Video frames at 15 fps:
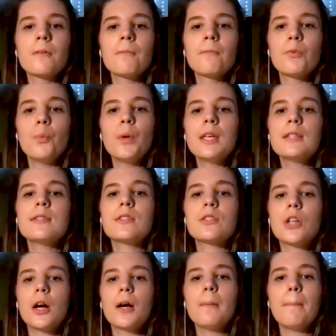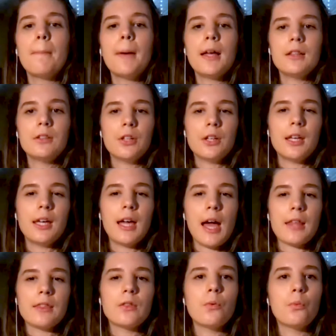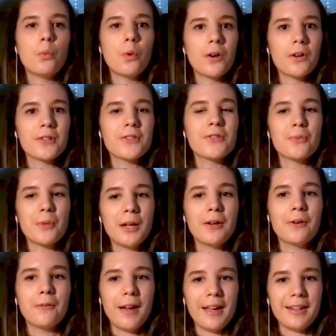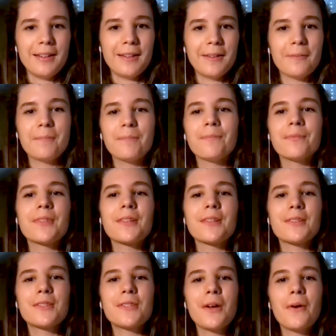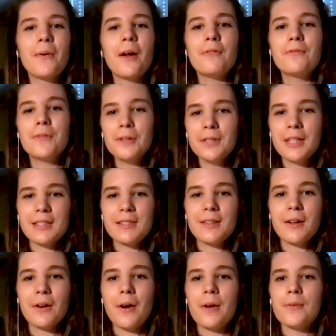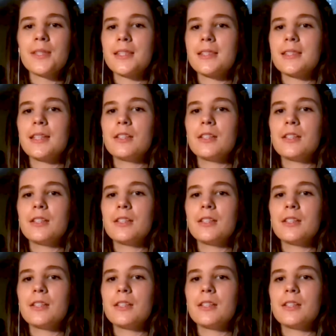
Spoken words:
We can start by looking at the words we are writing. So a few days ago, I was listening